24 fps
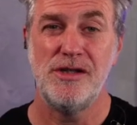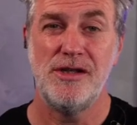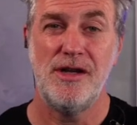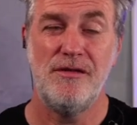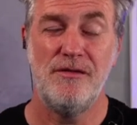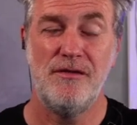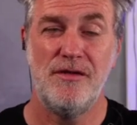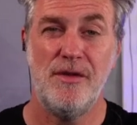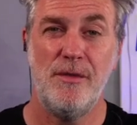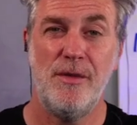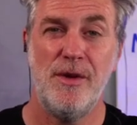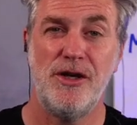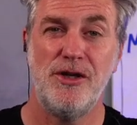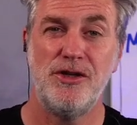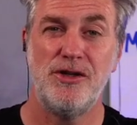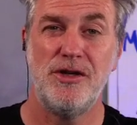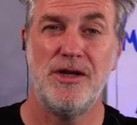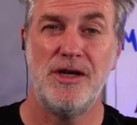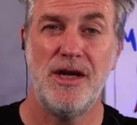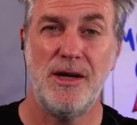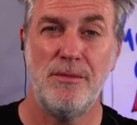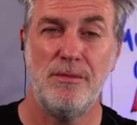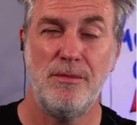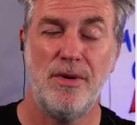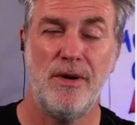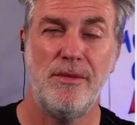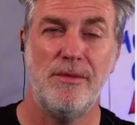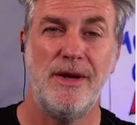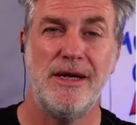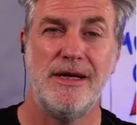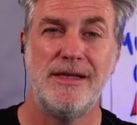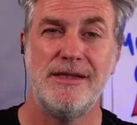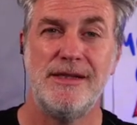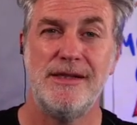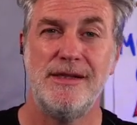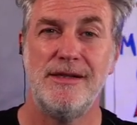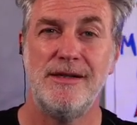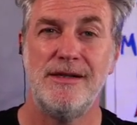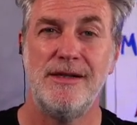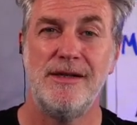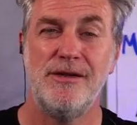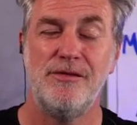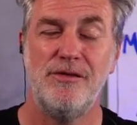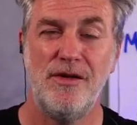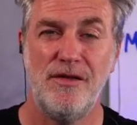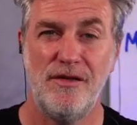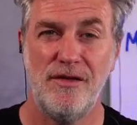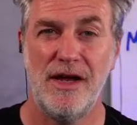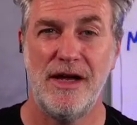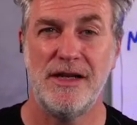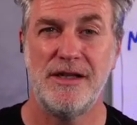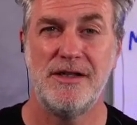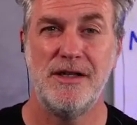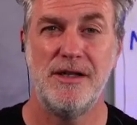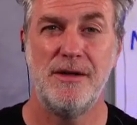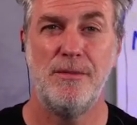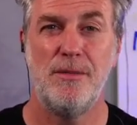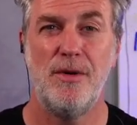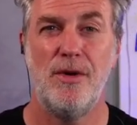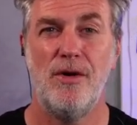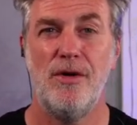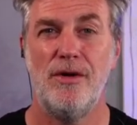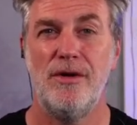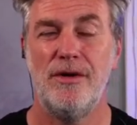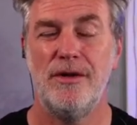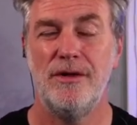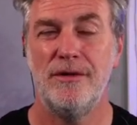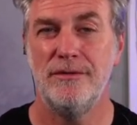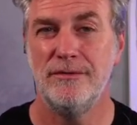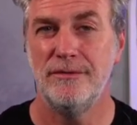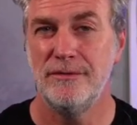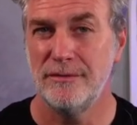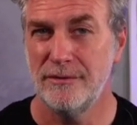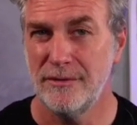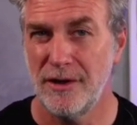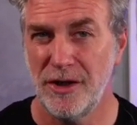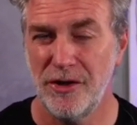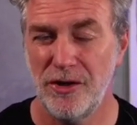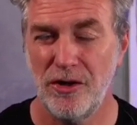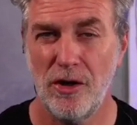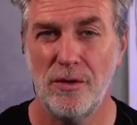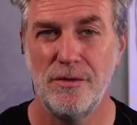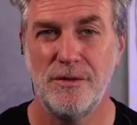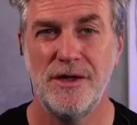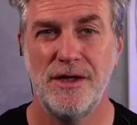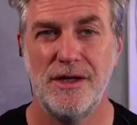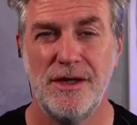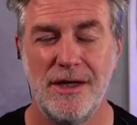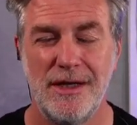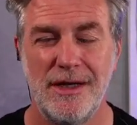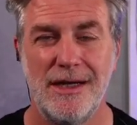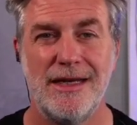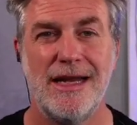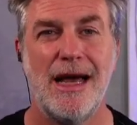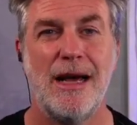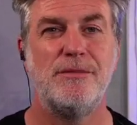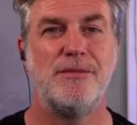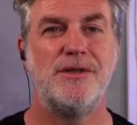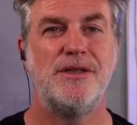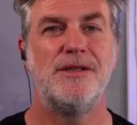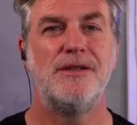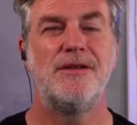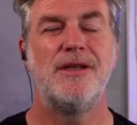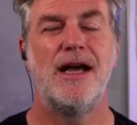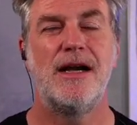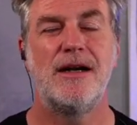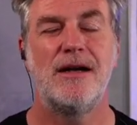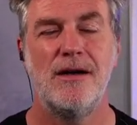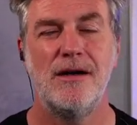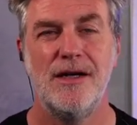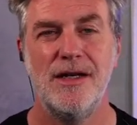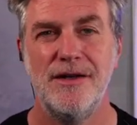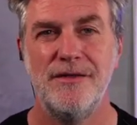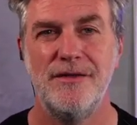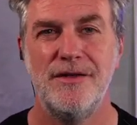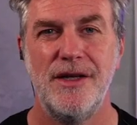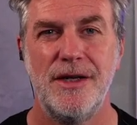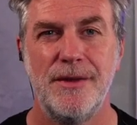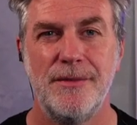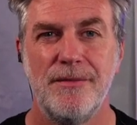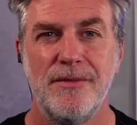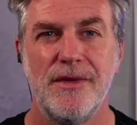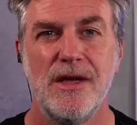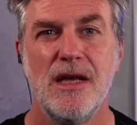information implemented and reflected upon and adopted and adapted, that kind of thing.